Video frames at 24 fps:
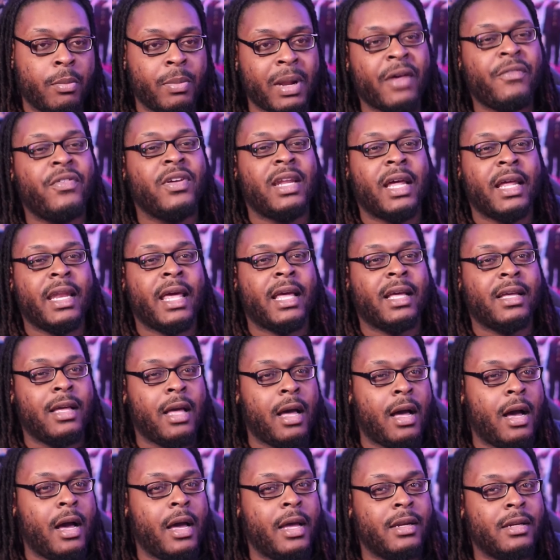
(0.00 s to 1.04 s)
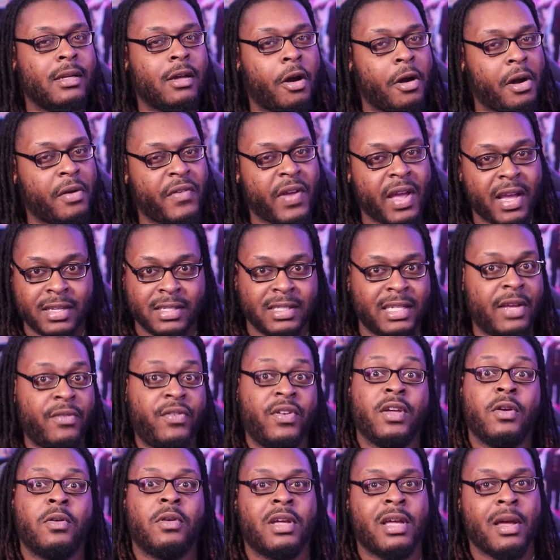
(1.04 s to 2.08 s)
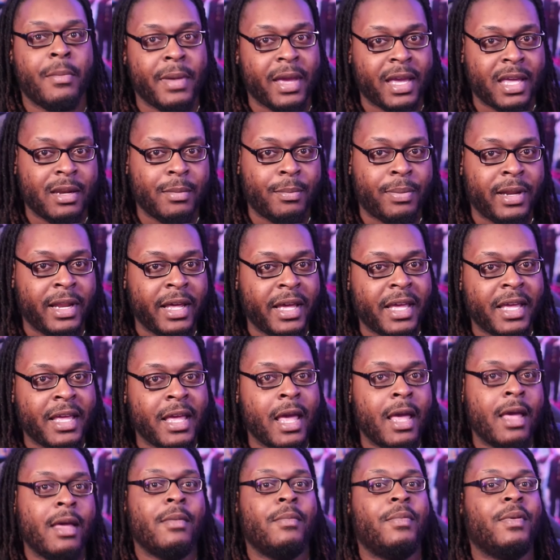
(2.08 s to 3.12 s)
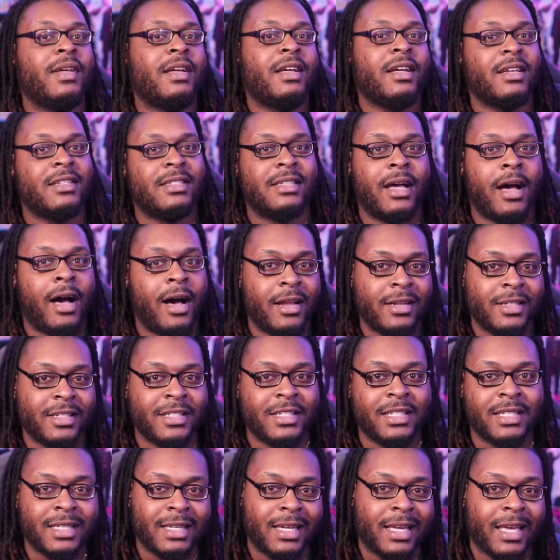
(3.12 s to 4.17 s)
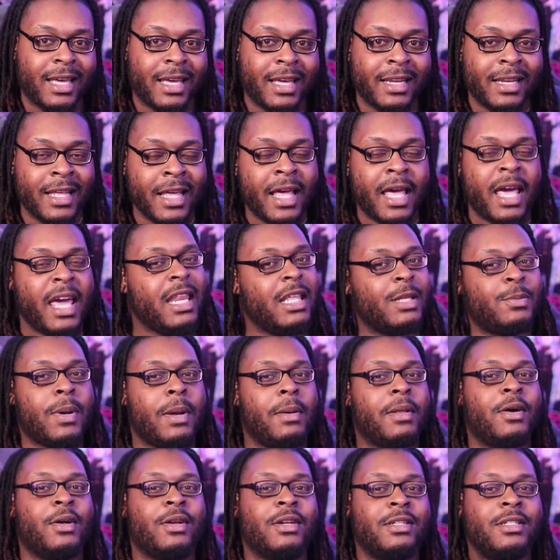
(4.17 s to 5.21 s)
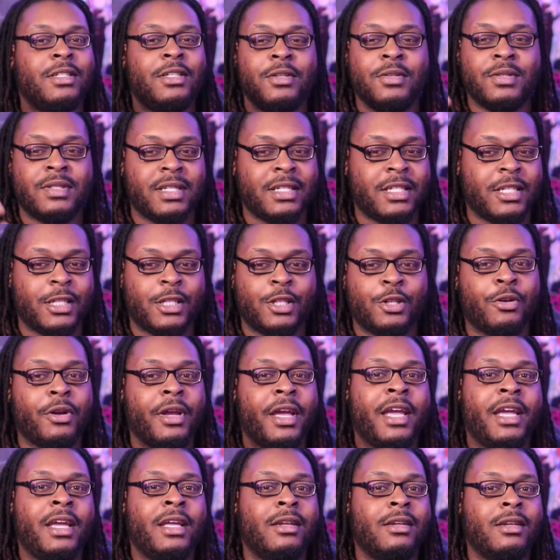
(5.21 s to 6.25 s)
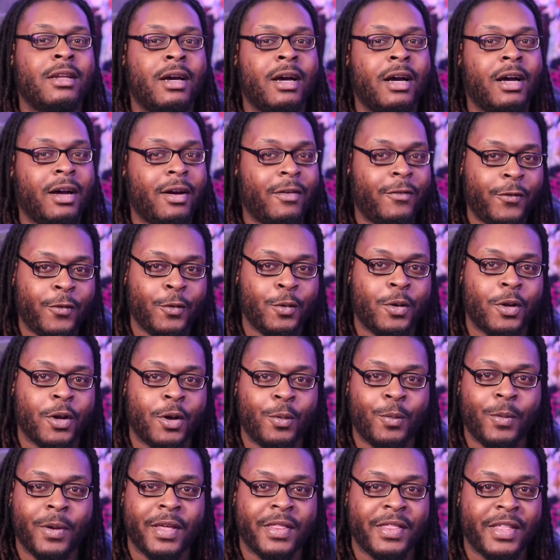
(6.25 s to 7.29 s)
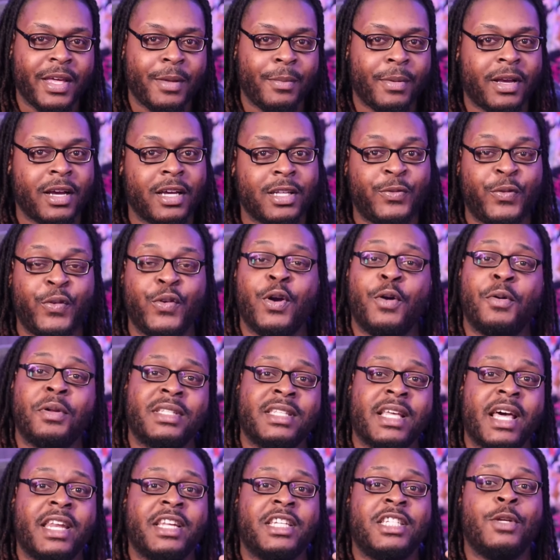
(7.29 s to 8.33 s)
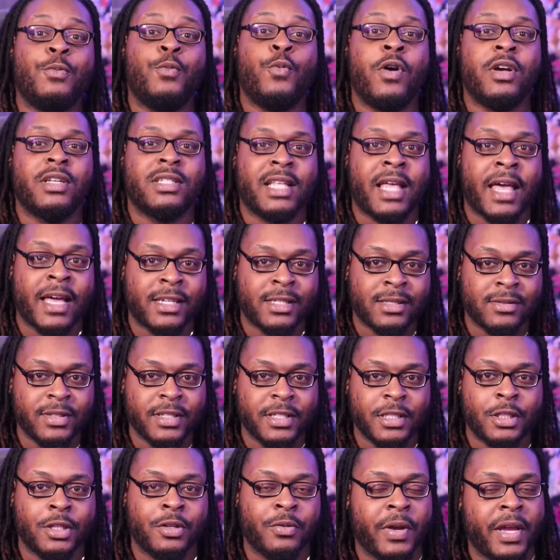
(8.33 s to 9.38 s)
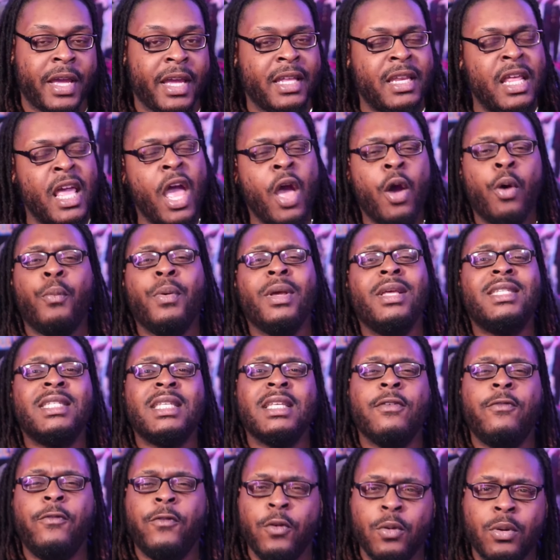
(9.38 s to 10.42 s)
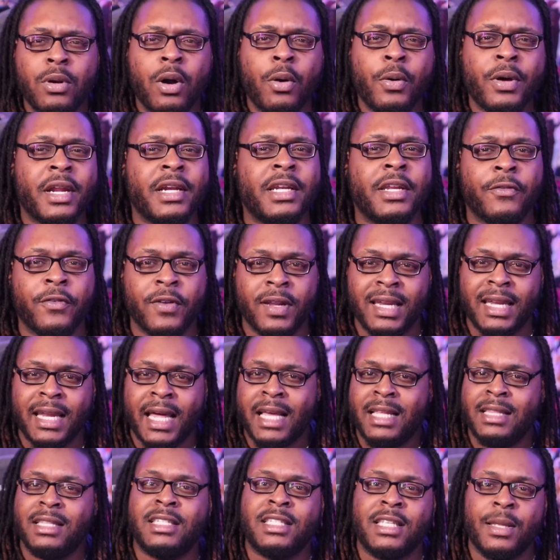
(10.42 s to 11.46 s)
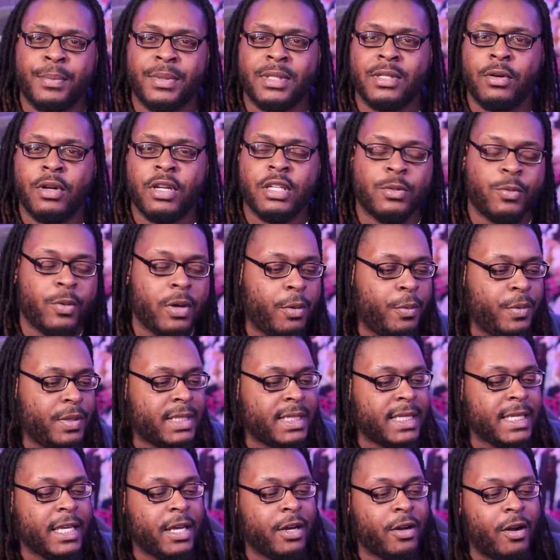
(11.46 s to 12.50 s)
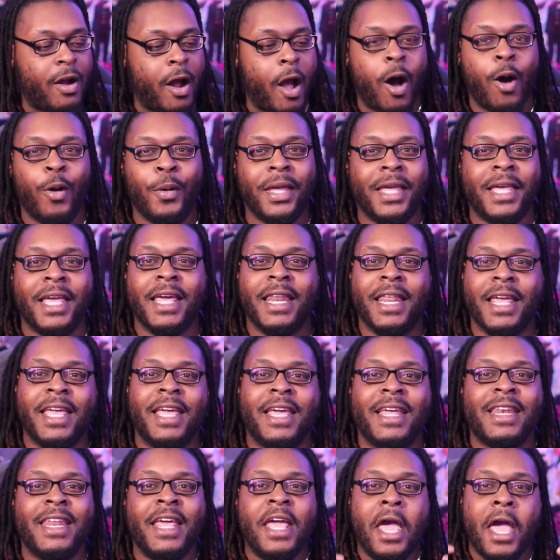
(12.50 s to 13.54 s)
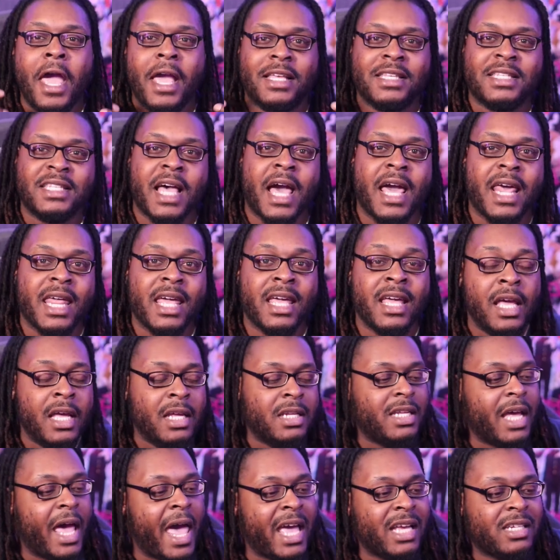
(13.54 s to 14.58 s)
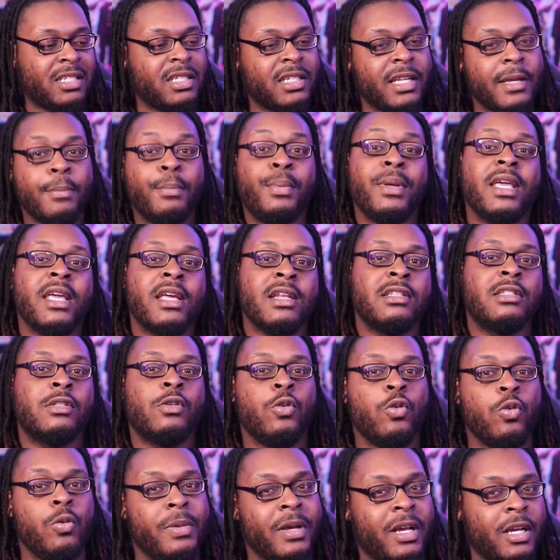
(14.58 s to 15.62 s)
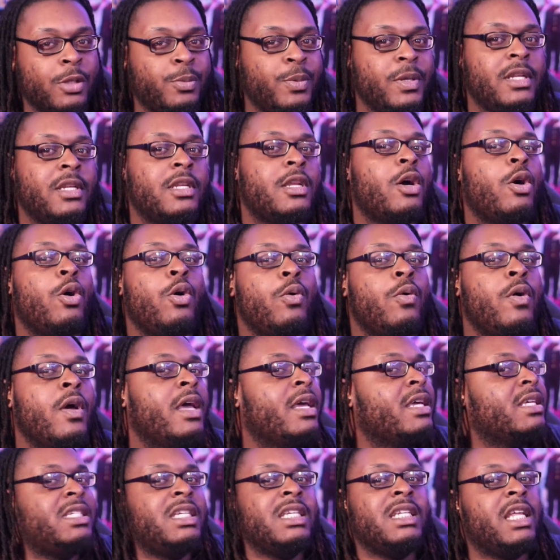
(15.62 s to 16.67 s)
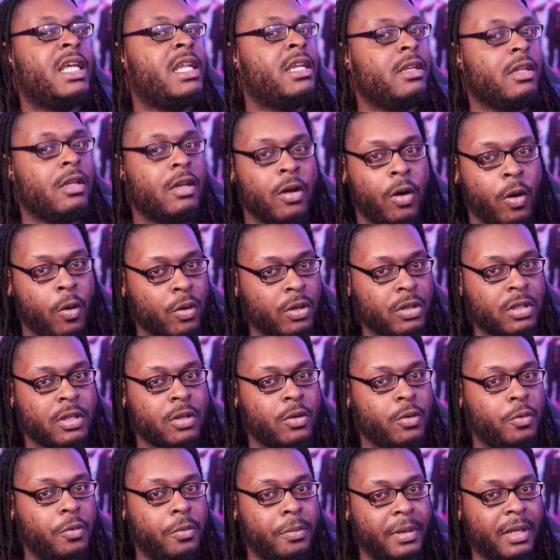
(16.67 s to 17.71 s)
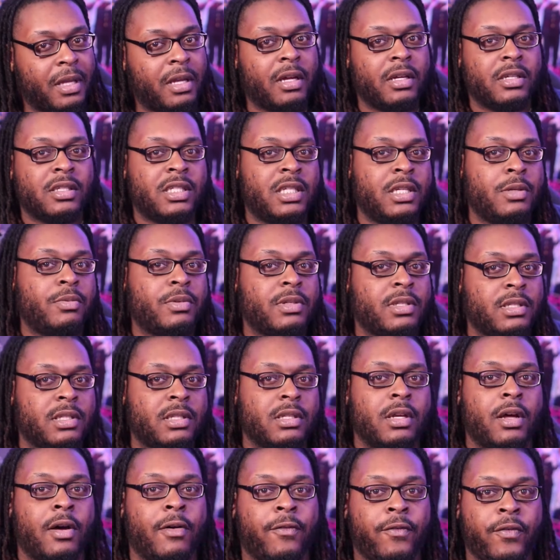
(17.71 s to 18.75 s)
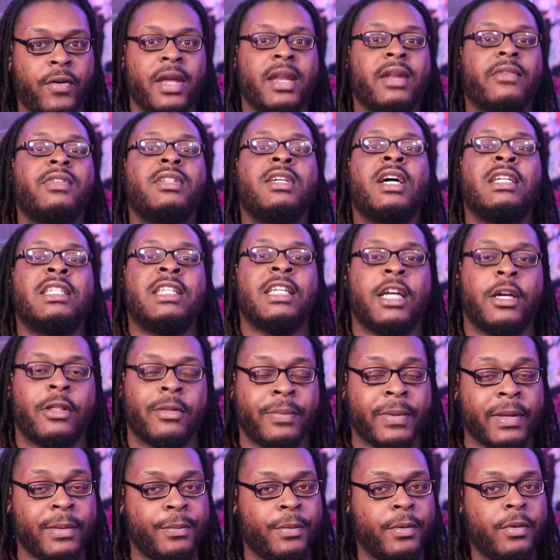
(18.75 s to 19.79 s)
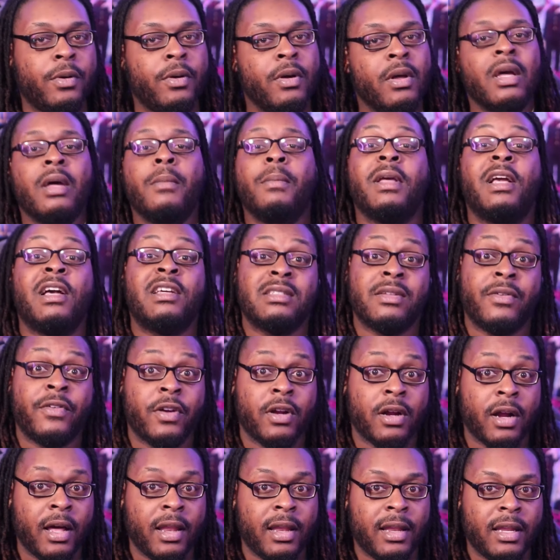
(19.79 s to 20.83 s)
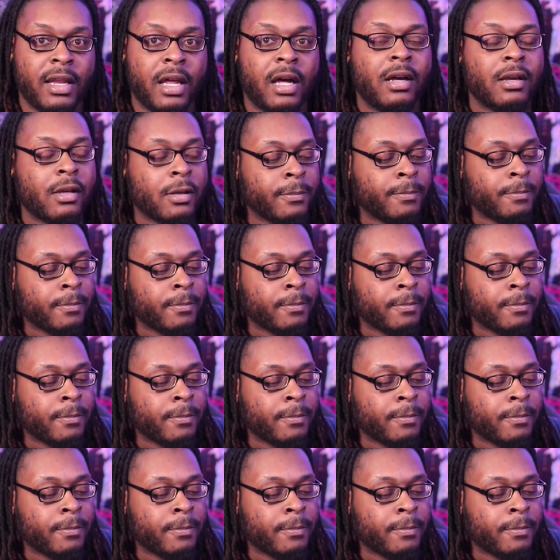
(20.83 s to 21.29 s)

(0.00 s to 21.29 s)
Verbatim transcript: But I feel like that gun artifact is definitely going to come back into play because Andy took it, and he's probably going to use it to train uh, Fuko with it because Fuko decided she wants to actually train. We see Fuko in a different light this episode as well. We see her all giddy and excited to actually be in school because we know she didn't go to school because she was afraid of touching other people because of her unluck.